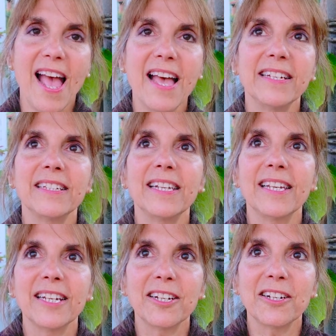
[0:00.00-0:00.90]
And
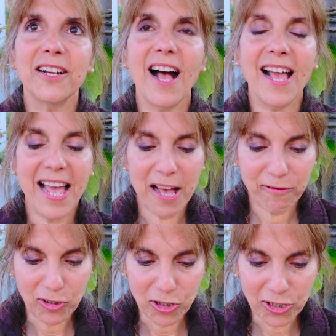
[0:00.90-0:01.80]
here I
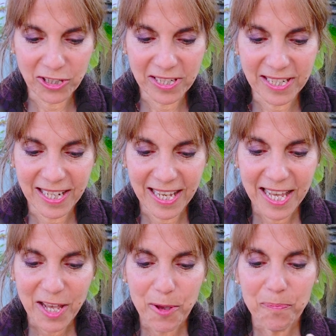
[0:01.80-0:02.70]
have learned
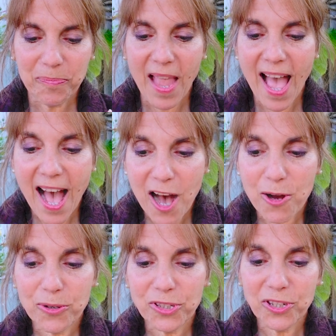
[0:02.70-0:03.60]

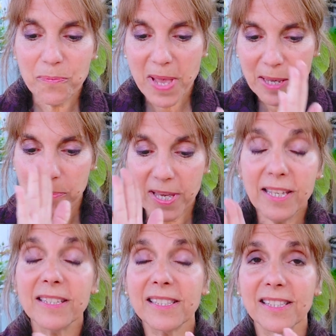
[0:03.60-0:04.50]
how to make
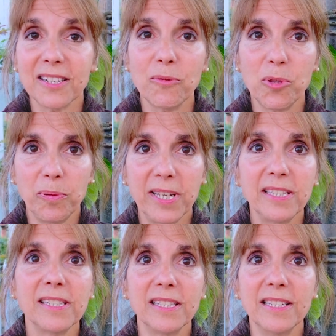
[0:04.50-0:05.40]
peace with
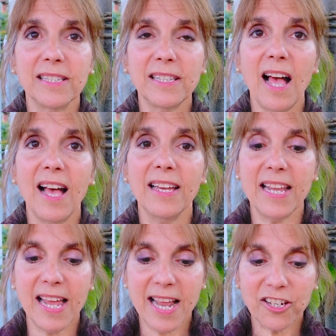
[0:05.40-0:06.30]
places inside
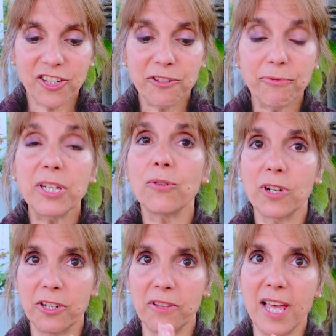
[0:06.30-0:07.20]
and actually
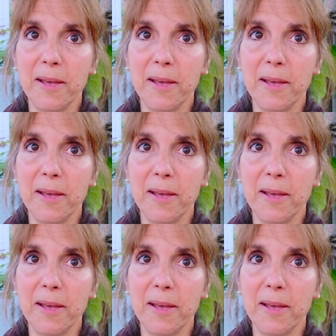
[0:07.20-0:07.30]
reorder